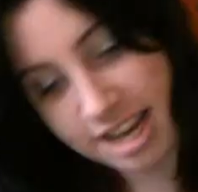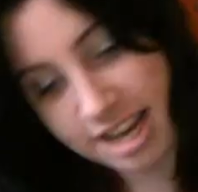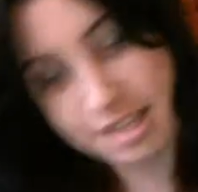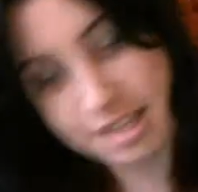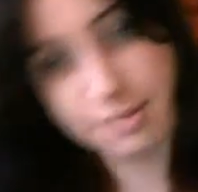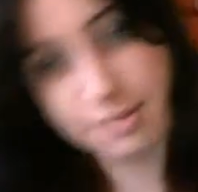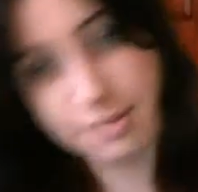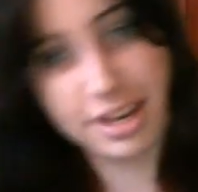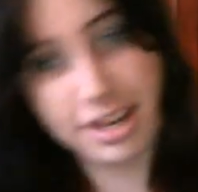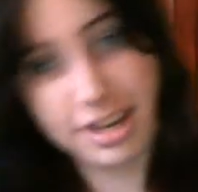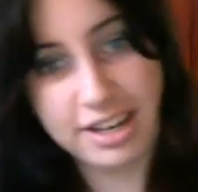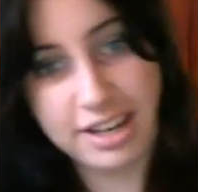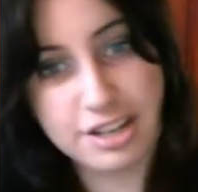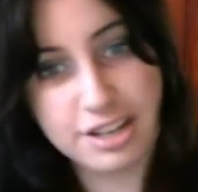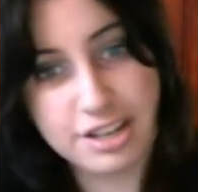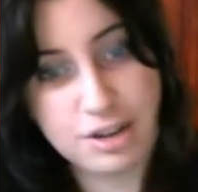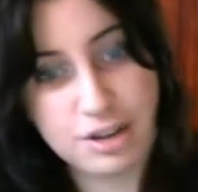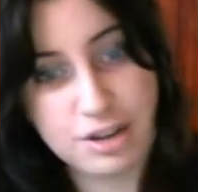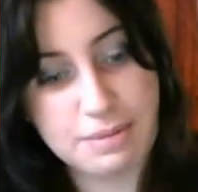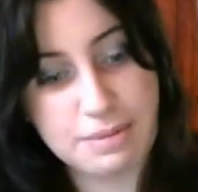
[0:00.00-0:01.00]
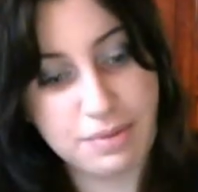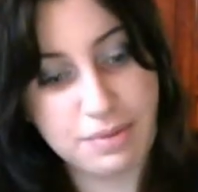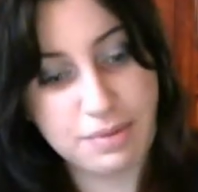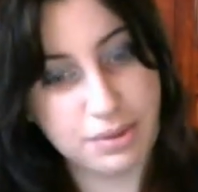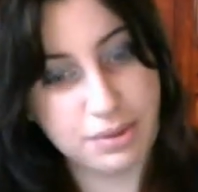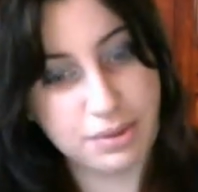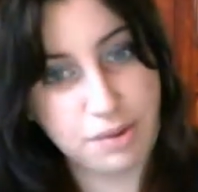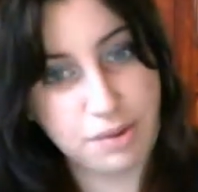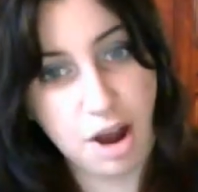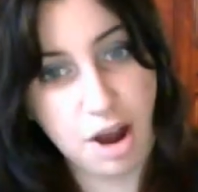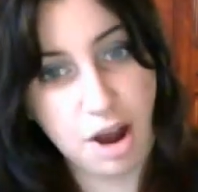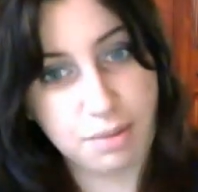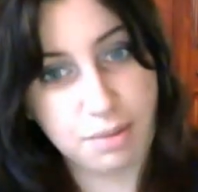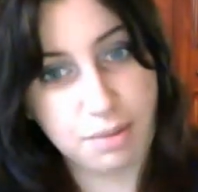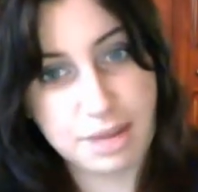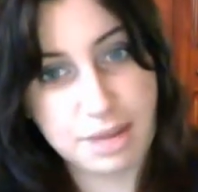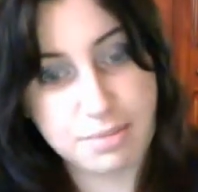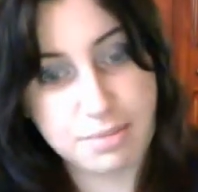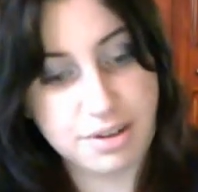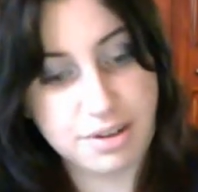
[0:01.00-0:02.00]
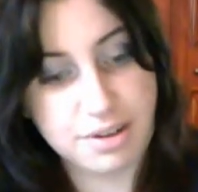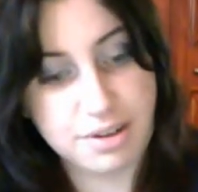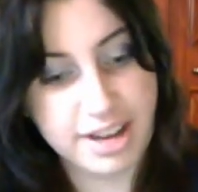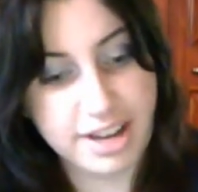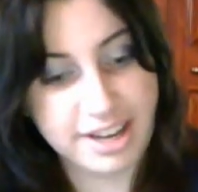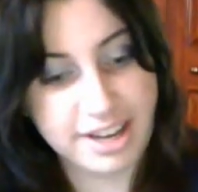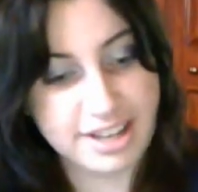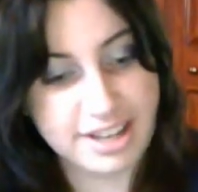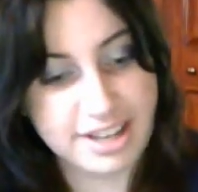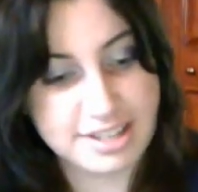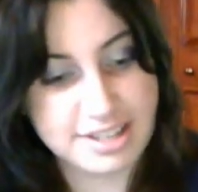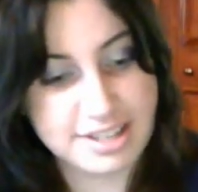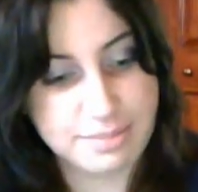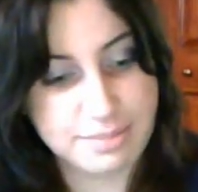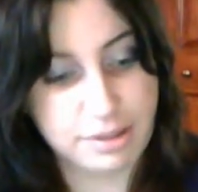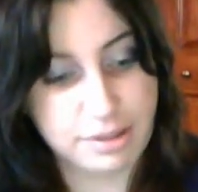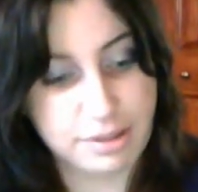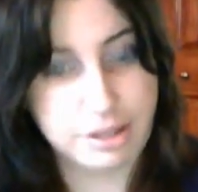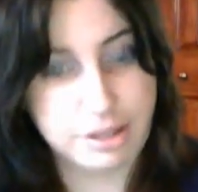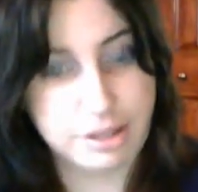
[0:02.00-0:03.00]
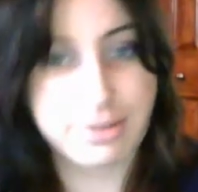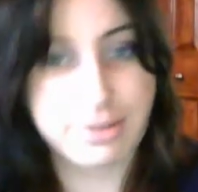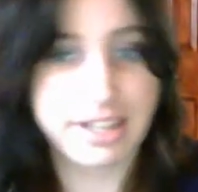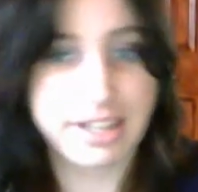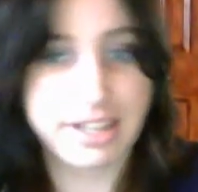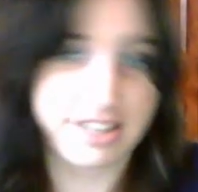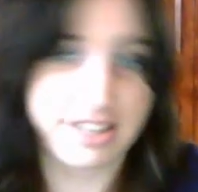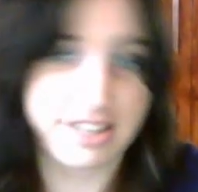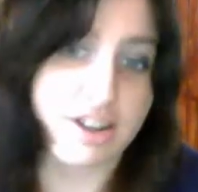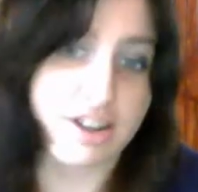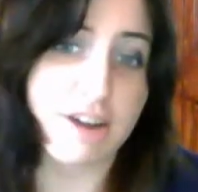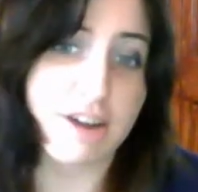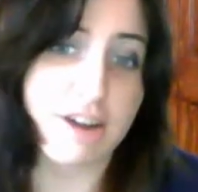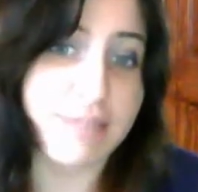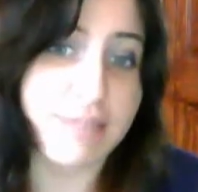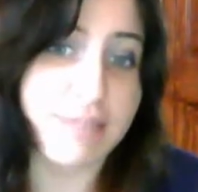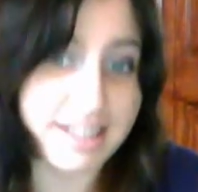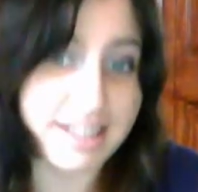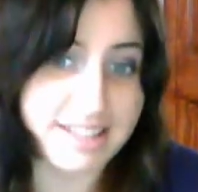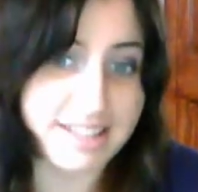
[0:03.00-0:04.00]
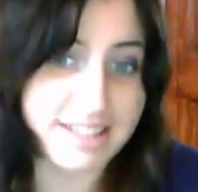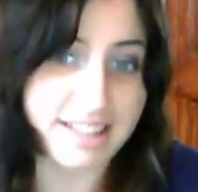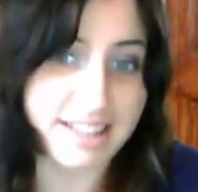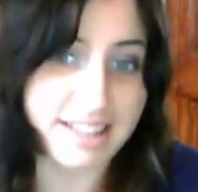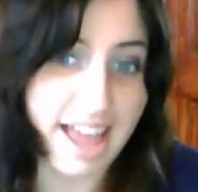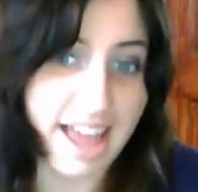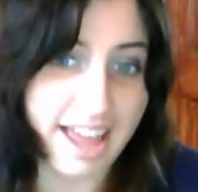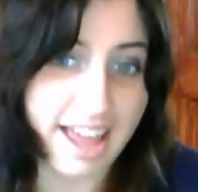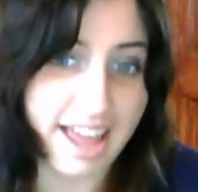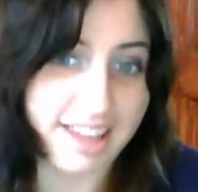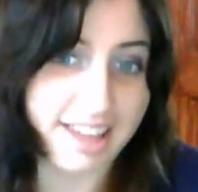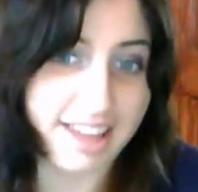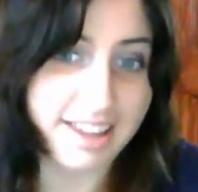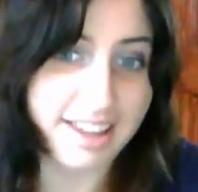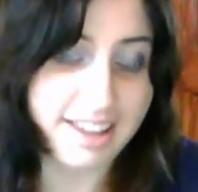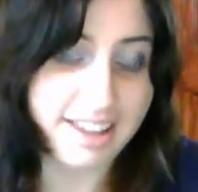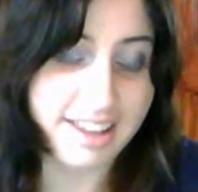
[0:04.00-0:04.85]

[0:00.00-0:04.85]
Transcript: ends up getting in trouble with the wrong people, and he ends up losing his arm and his leg.